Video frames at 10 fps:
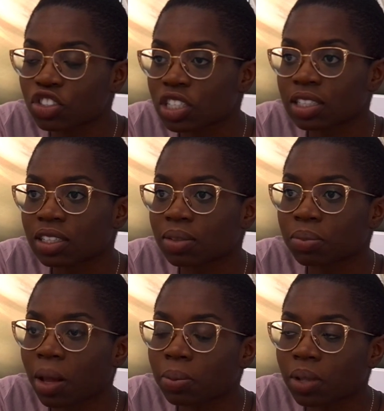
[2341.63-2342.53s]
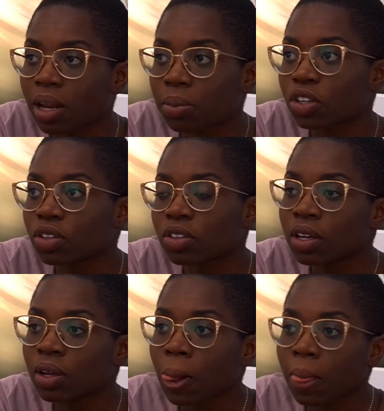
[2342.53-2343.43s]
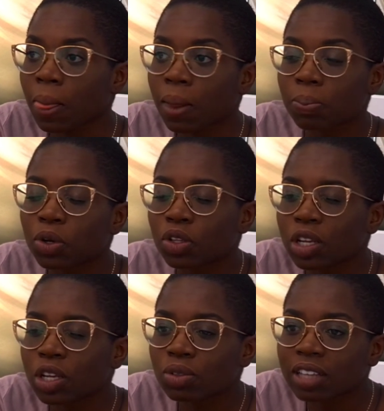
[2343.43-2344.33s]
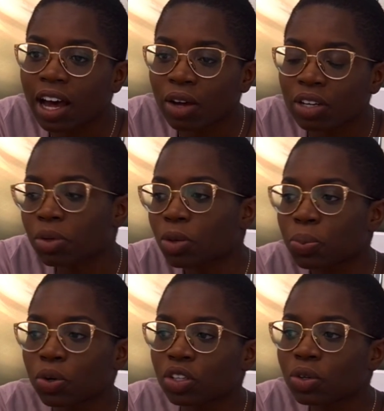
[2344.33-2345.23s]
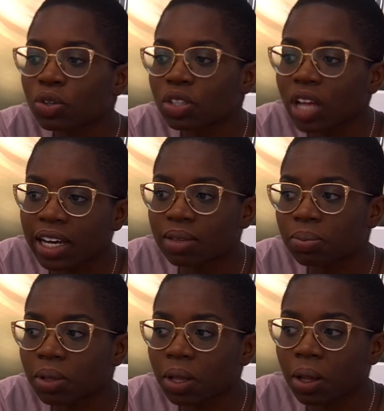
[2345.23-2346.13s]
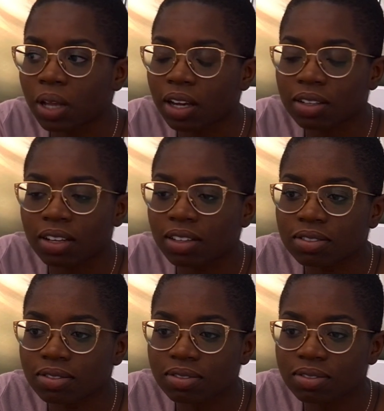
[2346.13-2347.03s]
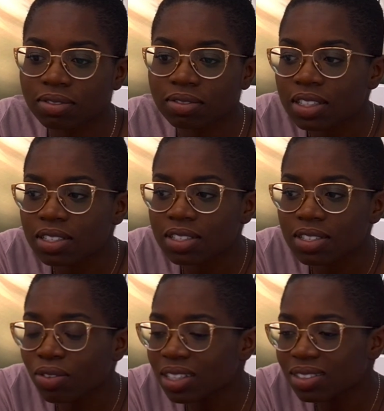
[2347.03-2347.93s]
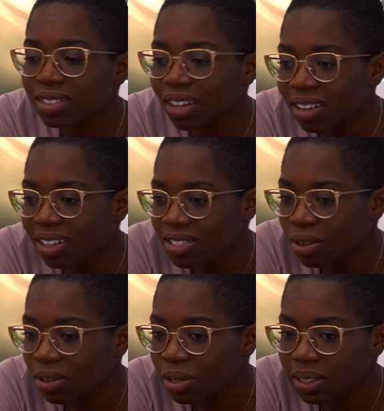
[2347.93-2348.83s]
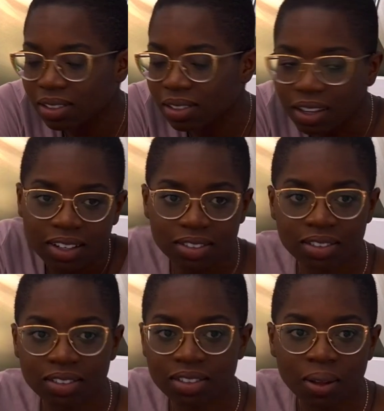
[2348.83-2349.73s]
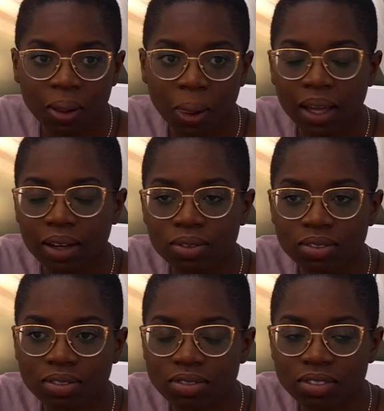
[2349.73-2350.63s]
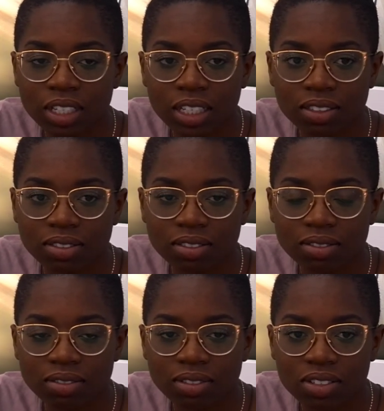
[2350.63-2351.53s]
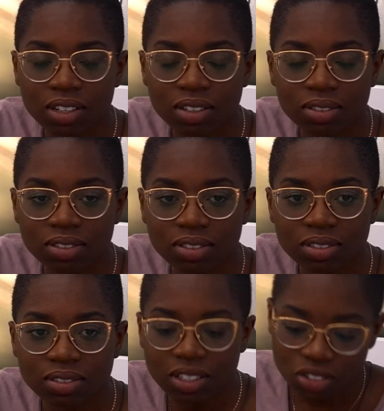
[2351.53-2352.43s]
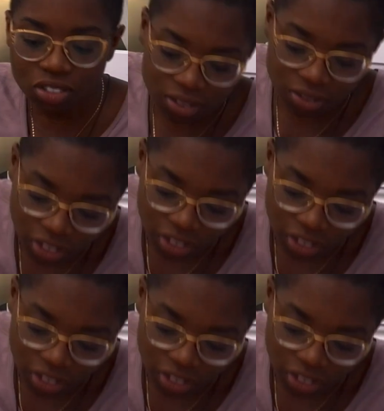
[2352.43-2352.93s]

and blah blah, and I'm gonna put a little down and I'm going to put a little line, blah, blah. And then it's already done. It has already been done. Mm-hmm. I don't, like, I, I don't know. I just feel like it's